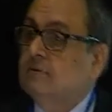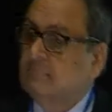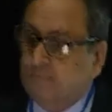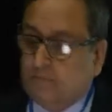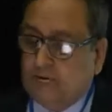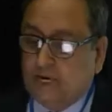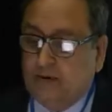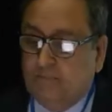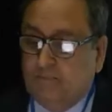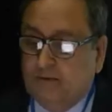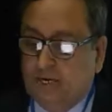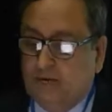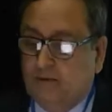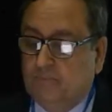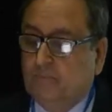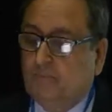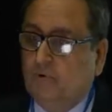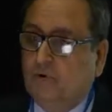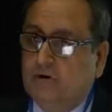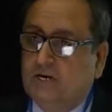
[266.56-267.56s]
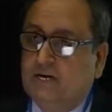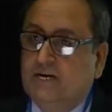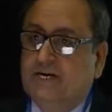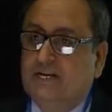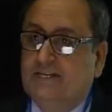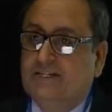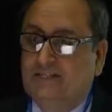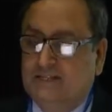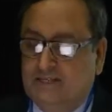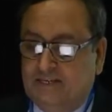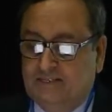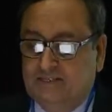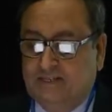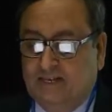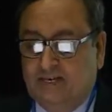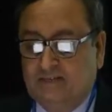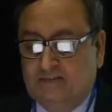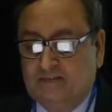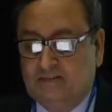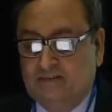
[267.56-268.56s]
becoming important in these
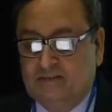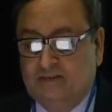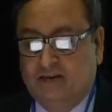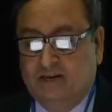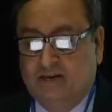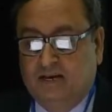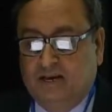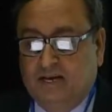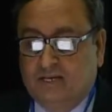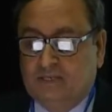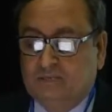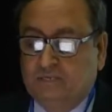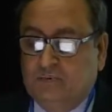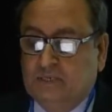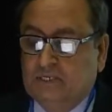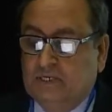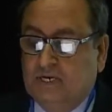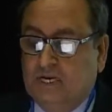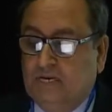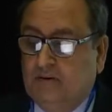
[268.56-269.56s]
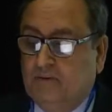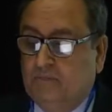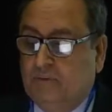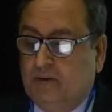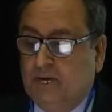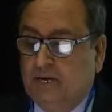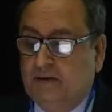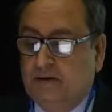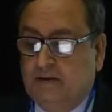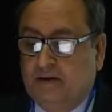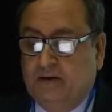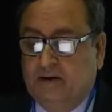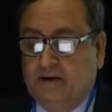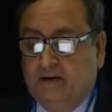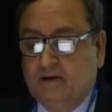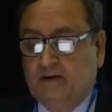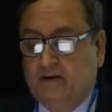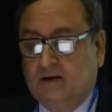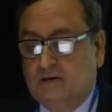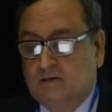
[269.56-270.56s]
cases, especially in
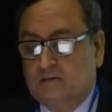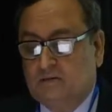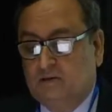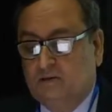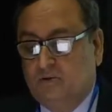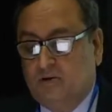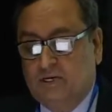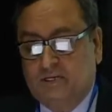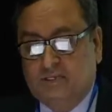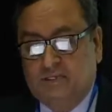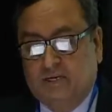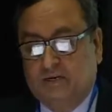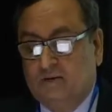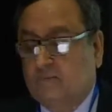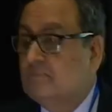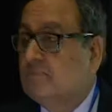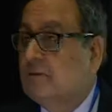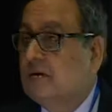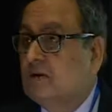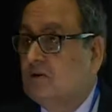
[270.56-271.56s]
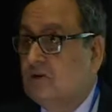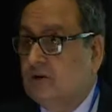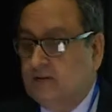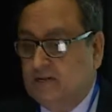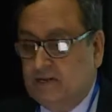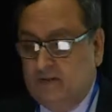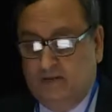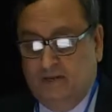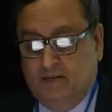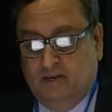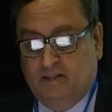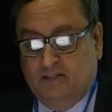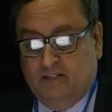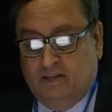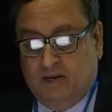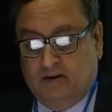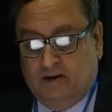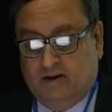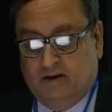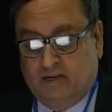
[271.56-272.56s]
pancreatic carcinoids and medullary
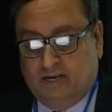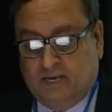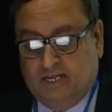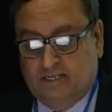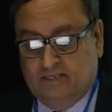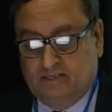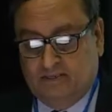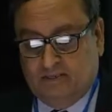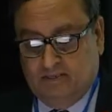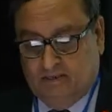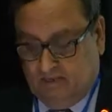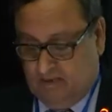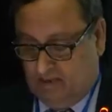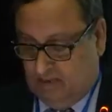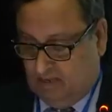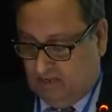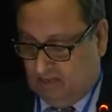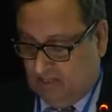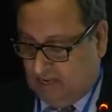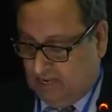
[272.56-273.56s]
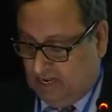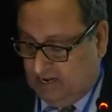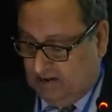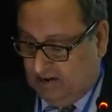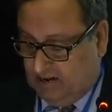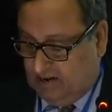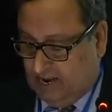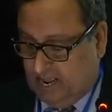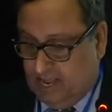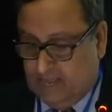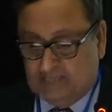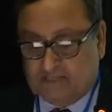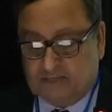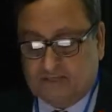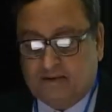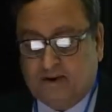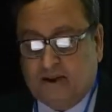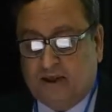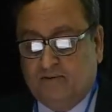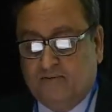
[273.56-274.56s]
thyroid cancer. Then RAS,
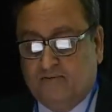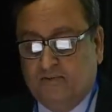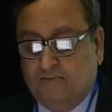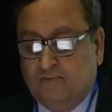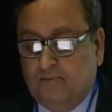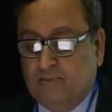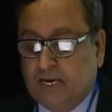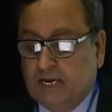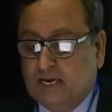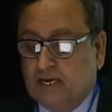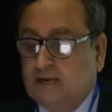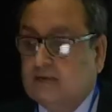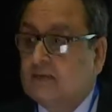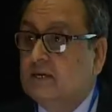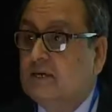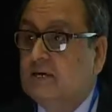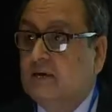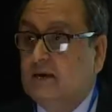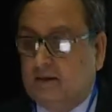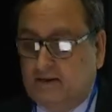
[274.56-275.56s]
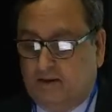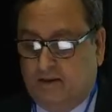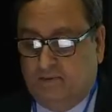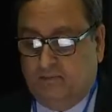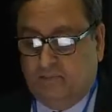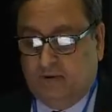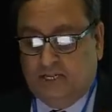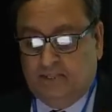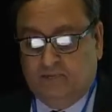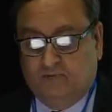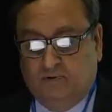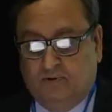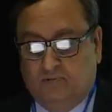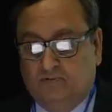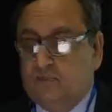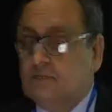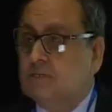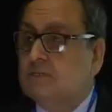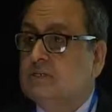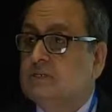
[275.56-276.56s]
RAF, MEK, ERK pathway,
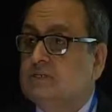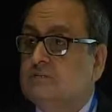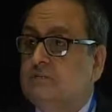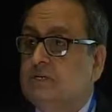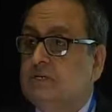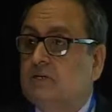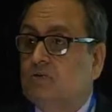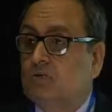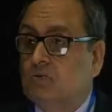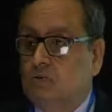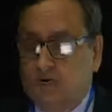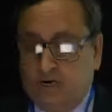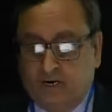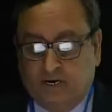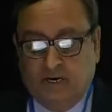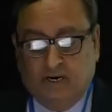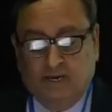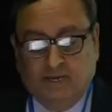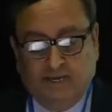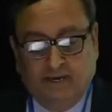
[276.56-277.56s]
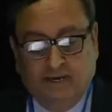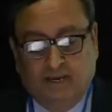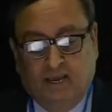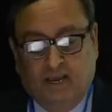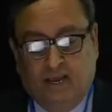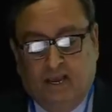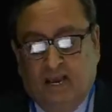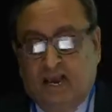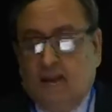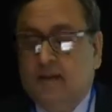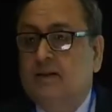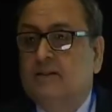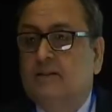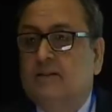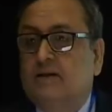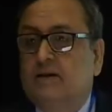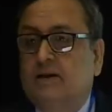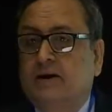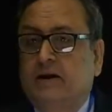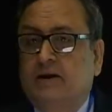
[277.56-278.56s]
which has been told earlier, and
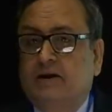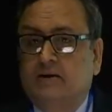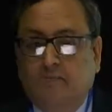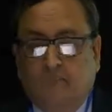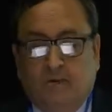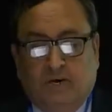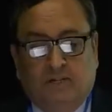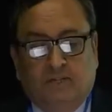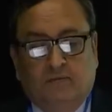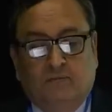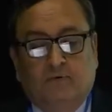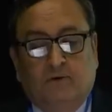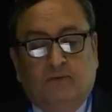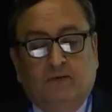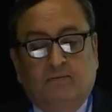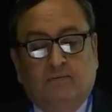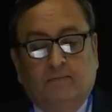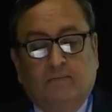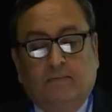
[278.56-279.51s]
the RET pathway.